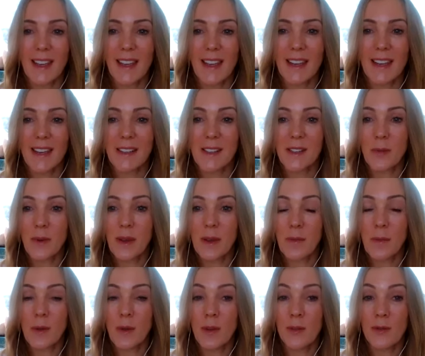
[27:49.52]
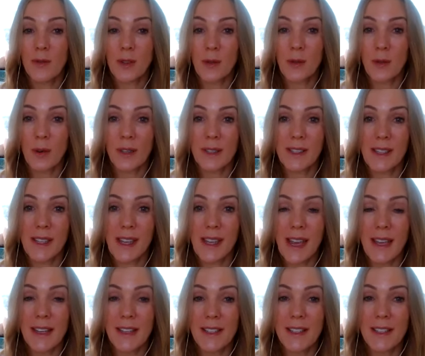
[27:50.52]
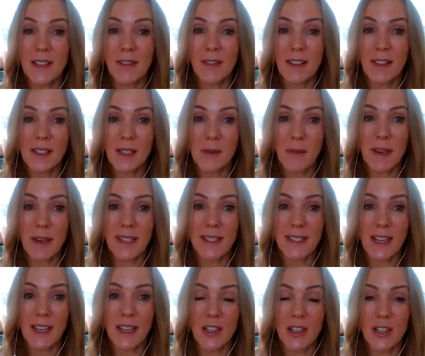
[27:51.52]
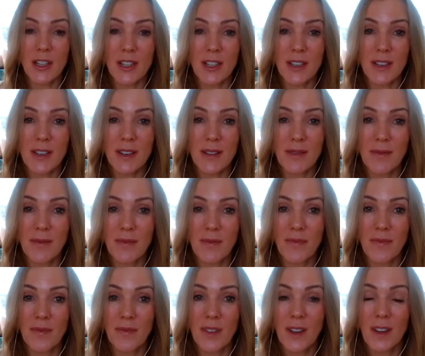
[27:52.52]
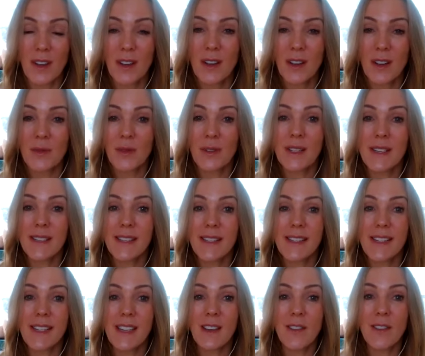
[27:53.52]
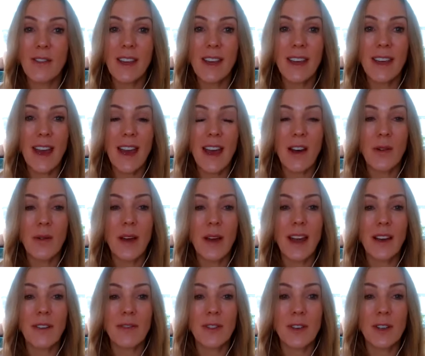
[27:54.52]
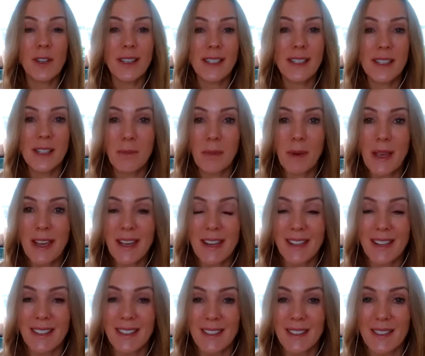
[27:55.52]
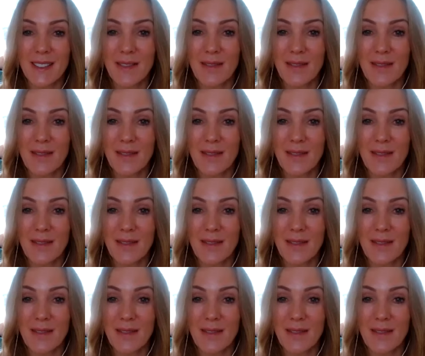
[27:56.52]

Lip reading: And as we move towards the end of this meditation, receiving however it's been.